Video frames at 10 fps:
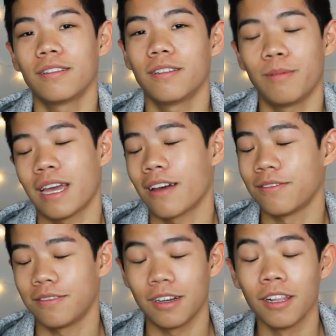we have
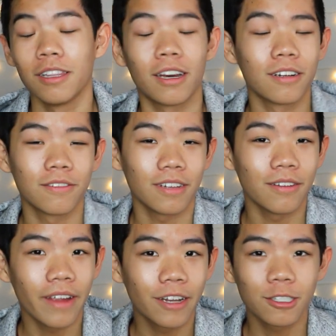a lot of
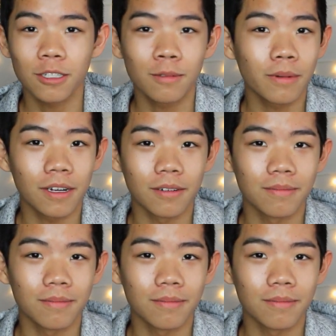advantages as well.